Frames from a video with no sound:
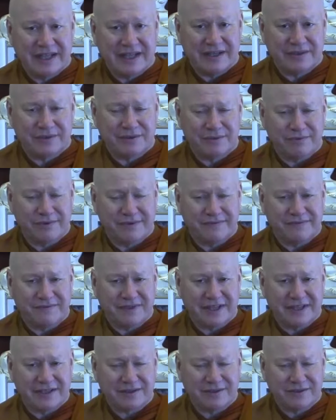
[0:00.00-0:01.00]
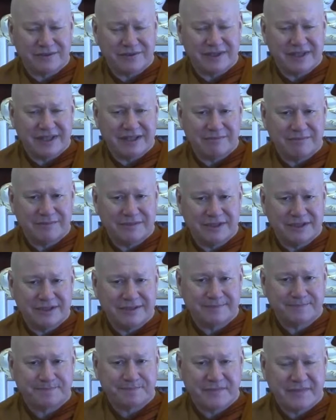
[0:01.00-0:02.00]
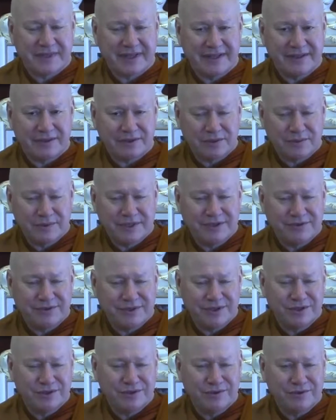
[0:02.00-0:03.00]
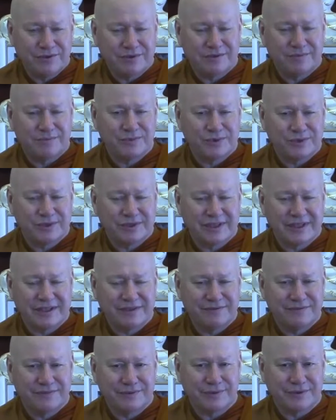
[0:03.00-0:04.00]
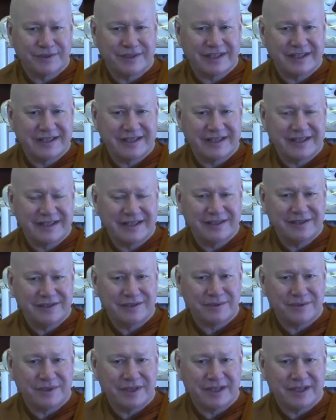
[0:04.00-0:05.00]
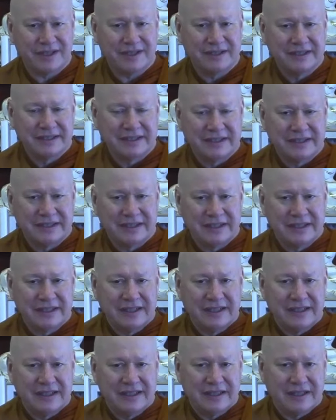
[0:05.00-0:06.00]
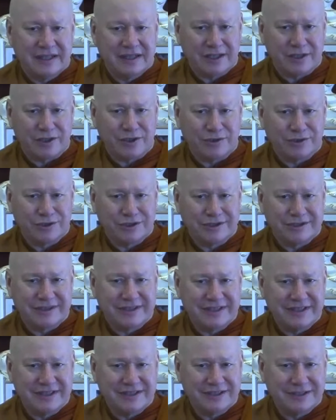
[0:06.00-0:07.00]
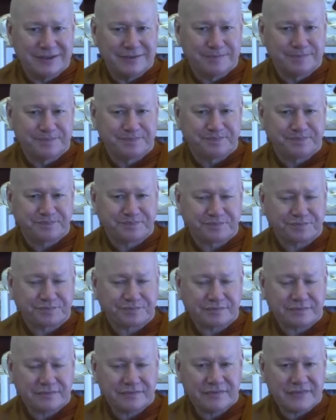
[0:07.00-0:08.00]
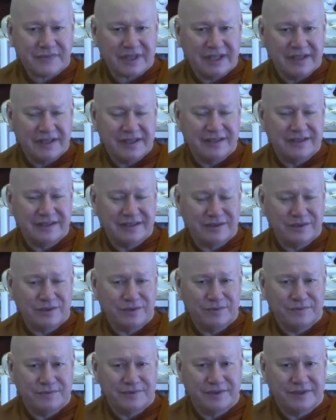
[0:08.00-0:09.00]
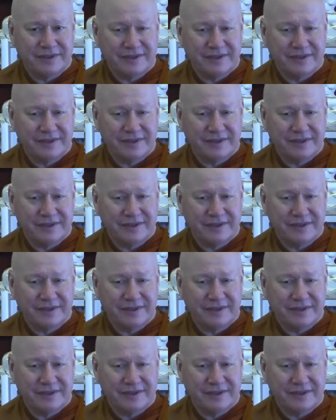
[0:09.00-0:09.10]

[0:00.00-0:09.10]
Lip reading: how to reflect on the Dhamma, how to introduce more skillful thinking into our consciousness. This is all